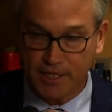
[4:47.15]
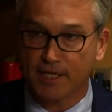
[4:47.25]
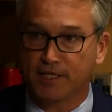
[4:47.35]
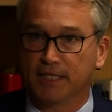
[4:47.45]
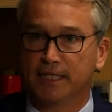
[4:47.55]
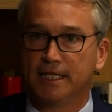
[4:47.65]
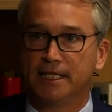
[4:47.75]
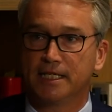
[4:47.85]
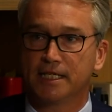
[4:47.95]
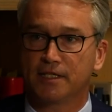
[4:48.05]
that's a
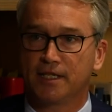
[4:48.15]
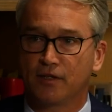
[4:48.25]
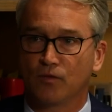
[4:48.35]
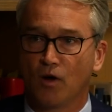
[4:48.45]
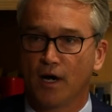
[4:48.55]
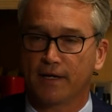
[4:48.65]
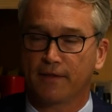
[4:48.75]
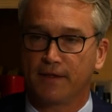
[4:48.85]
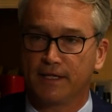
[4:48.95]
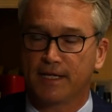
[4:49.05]
leading centre-right
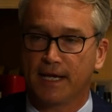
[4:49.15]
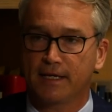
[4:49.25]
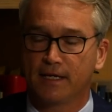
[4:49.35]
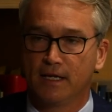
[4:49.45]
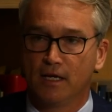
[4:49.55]
think tank,